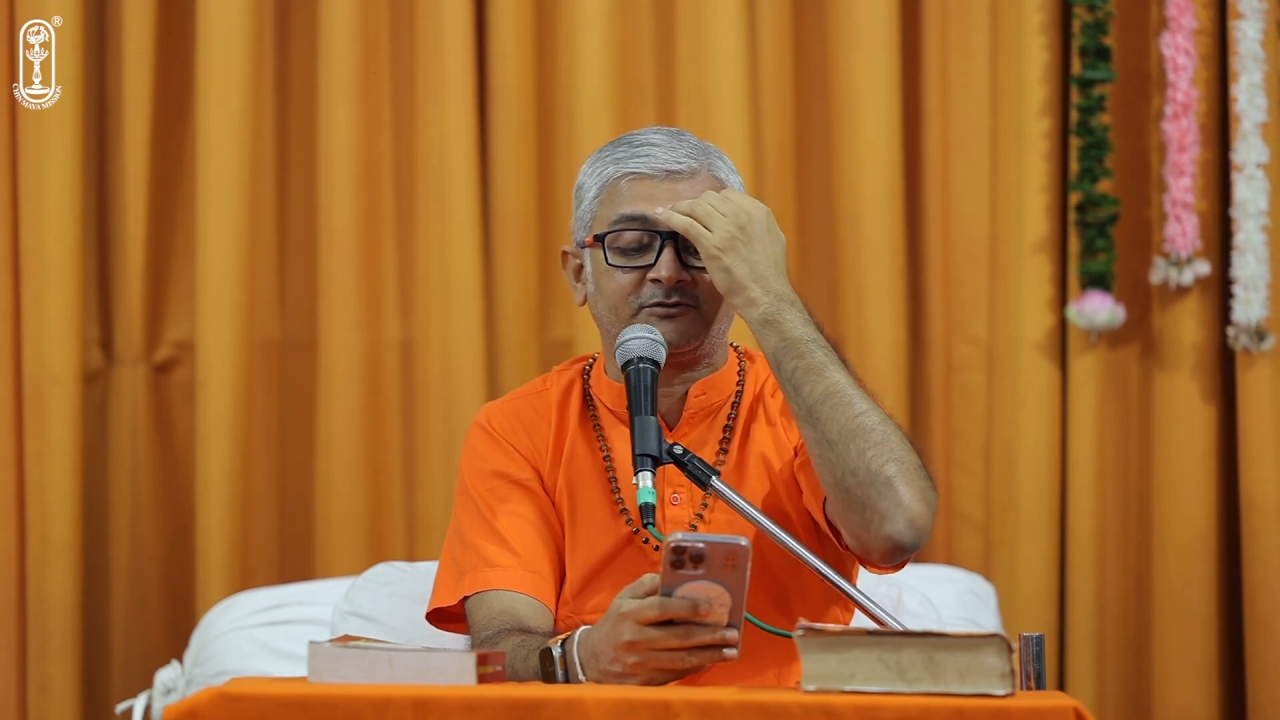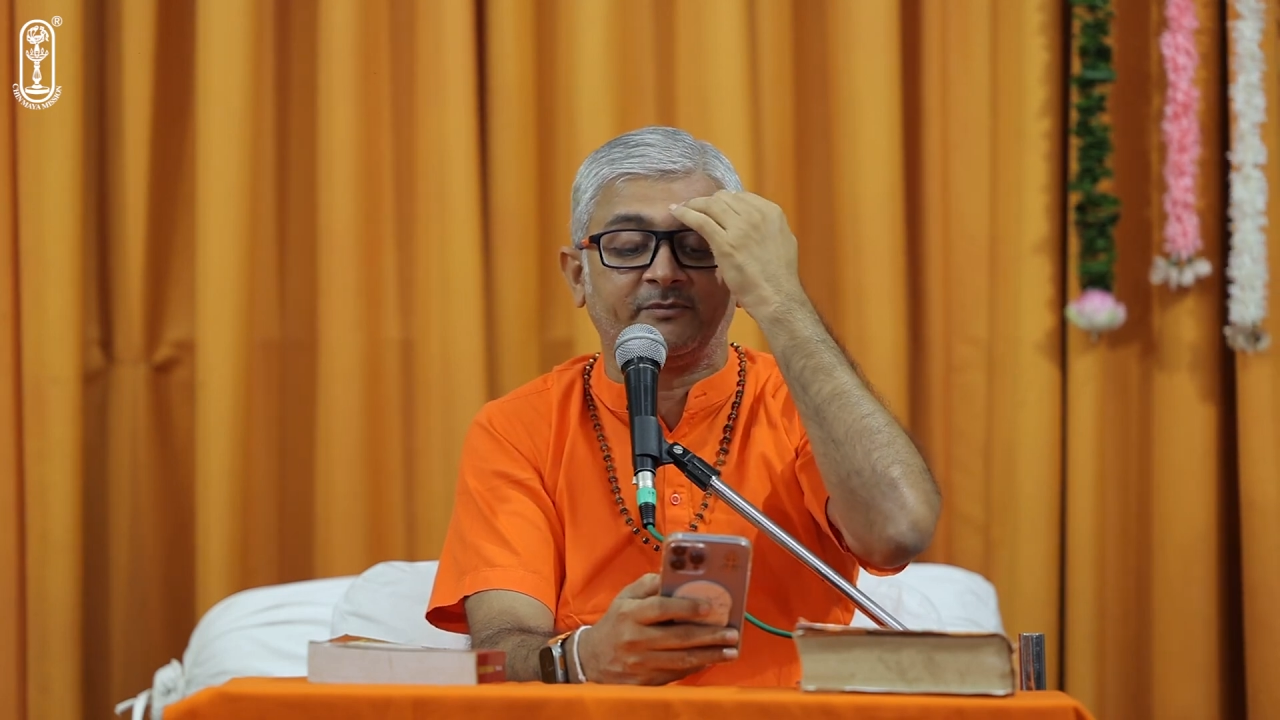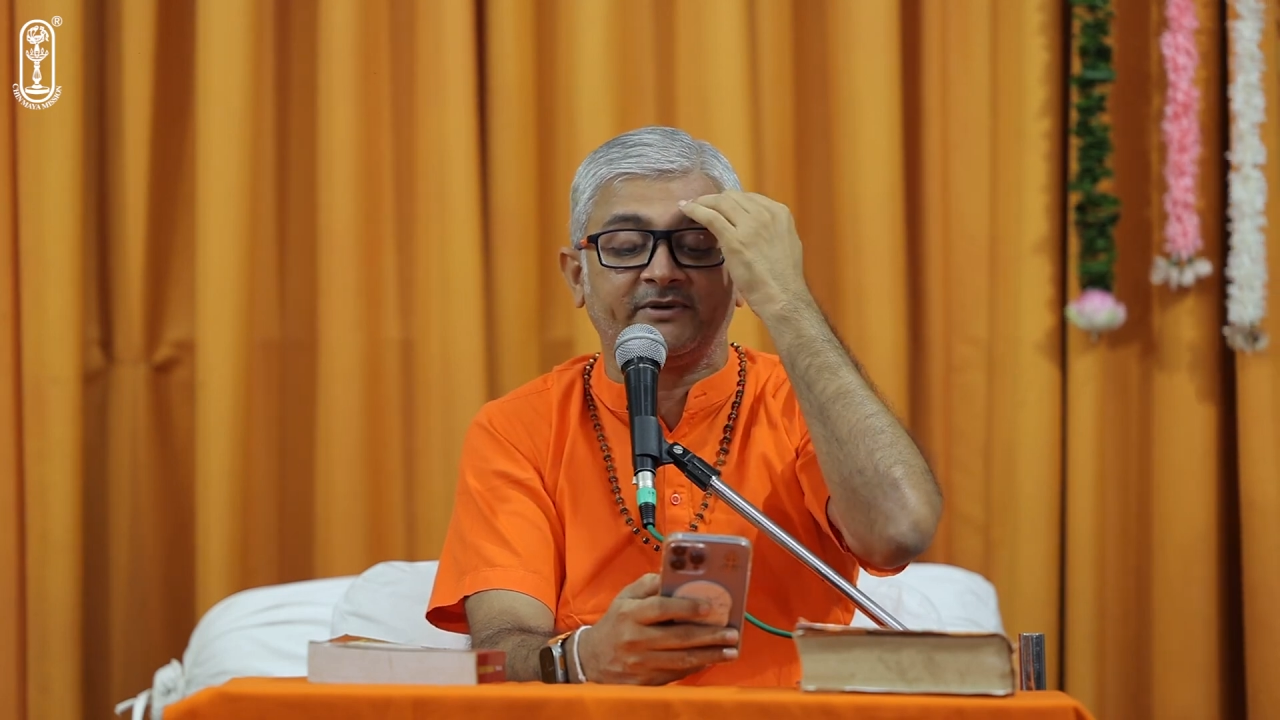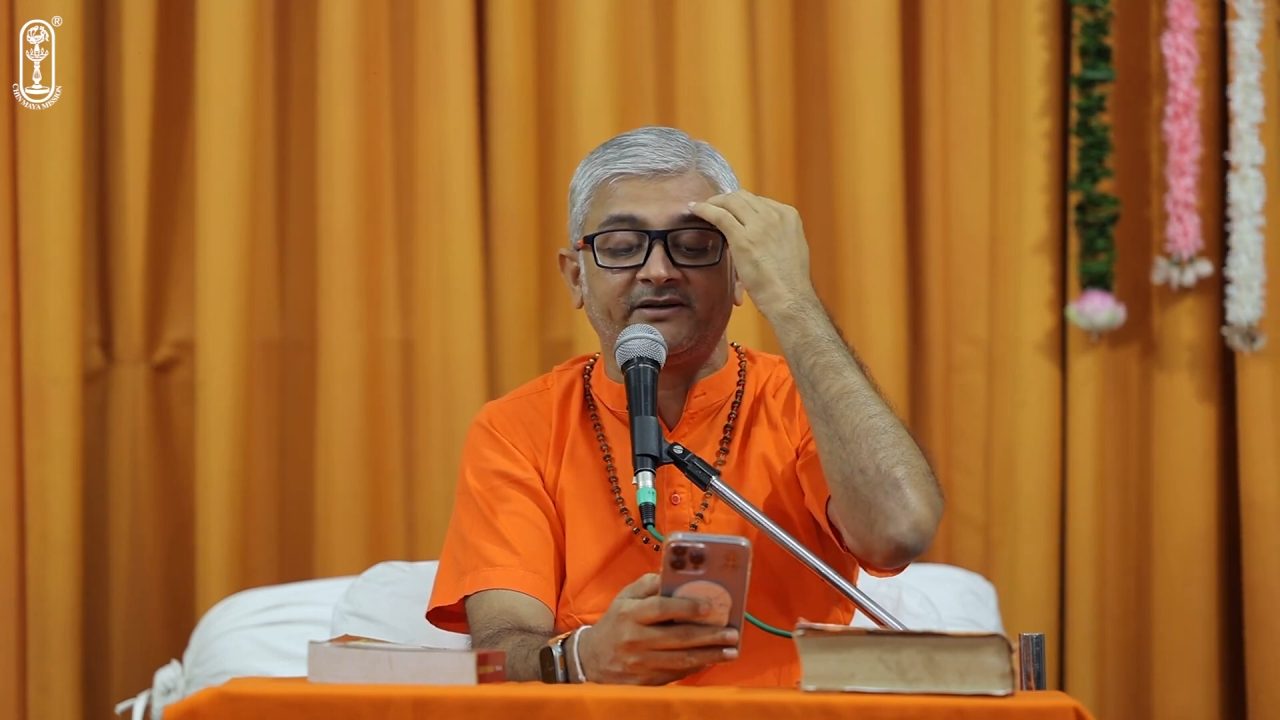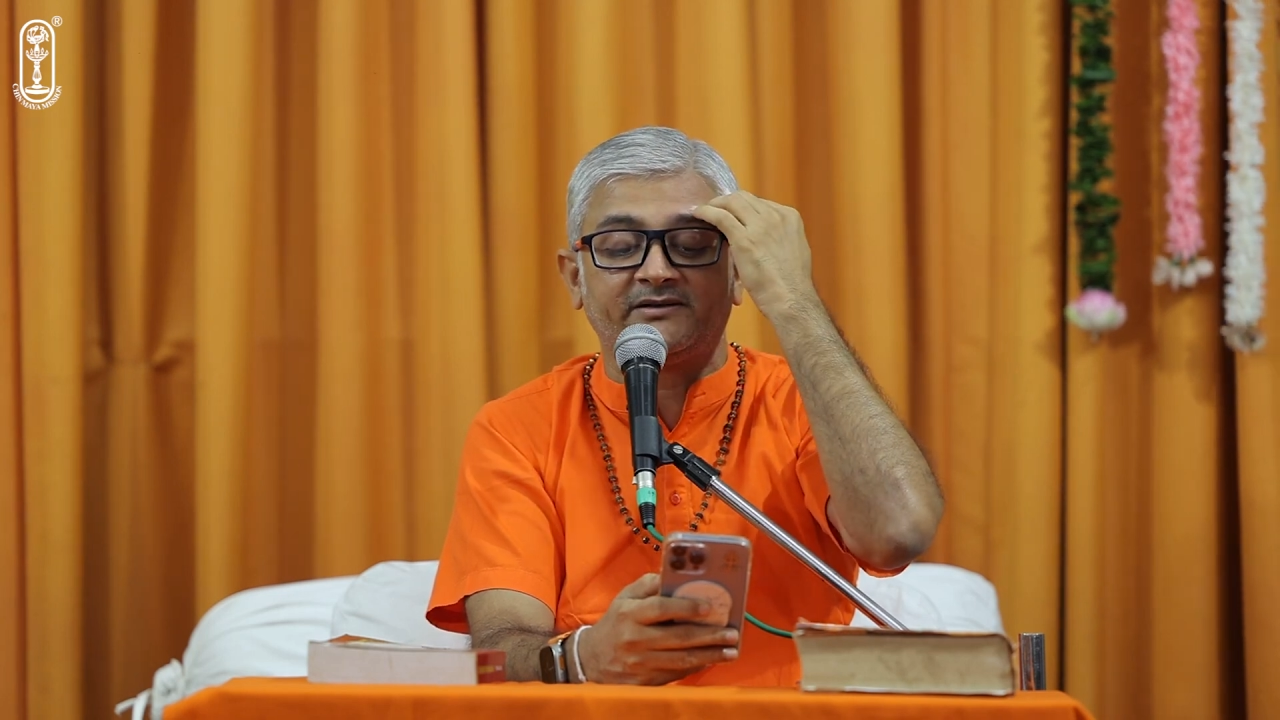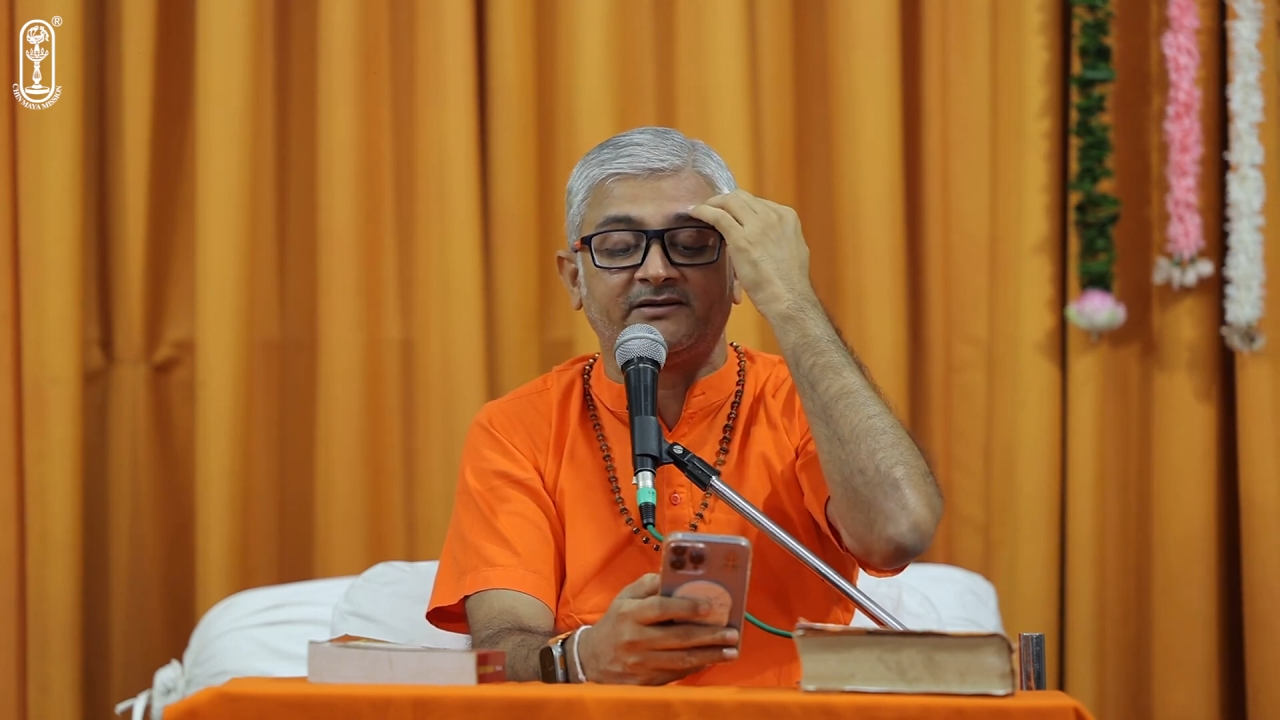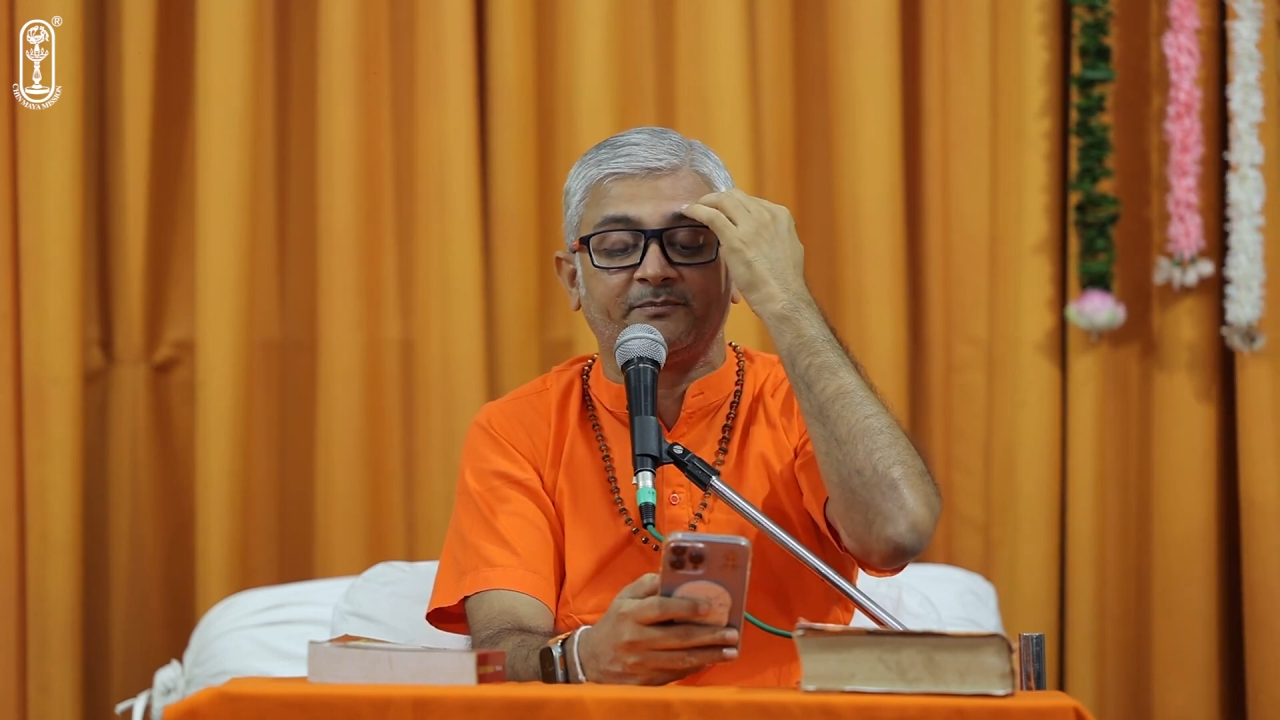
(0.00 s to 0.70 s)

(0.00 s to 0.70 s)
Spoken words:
to be the